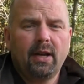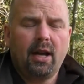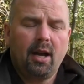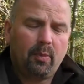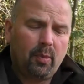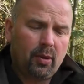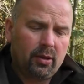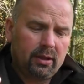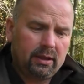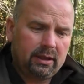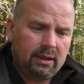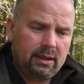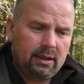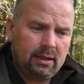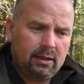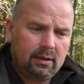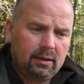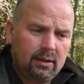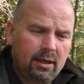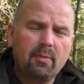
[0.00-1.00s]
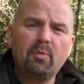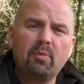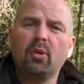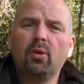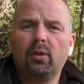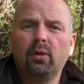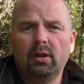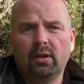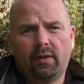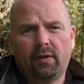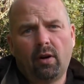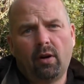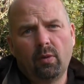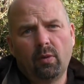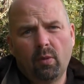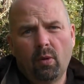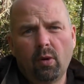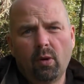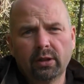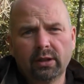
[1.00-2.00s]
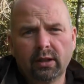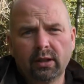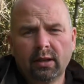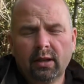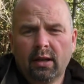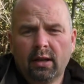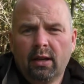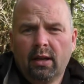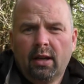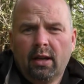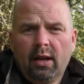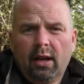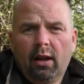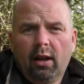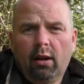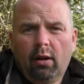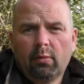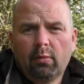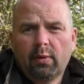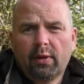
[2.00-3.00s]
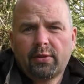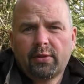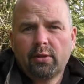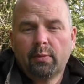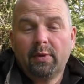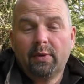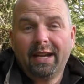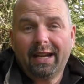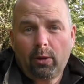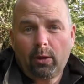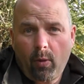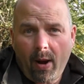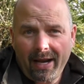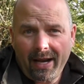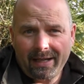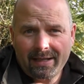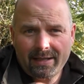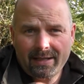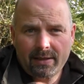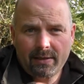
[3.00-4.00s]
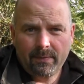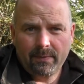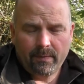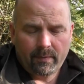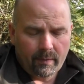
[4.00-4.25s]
I put it in a bowl of hot water along with some Nikwax,